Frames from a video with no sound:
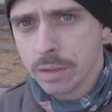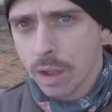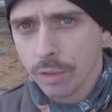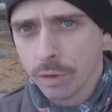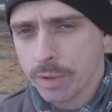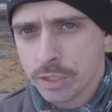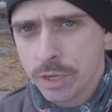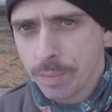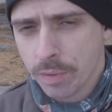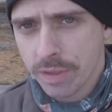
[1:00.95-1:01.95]
a little bit
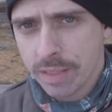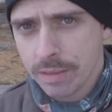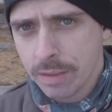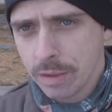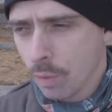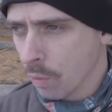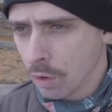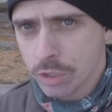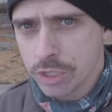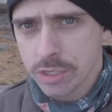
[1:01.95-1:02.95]
cheaper than the
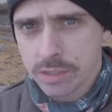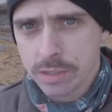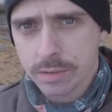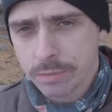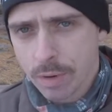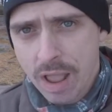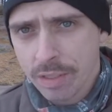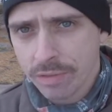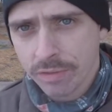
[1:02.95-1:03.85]
oranges and reds and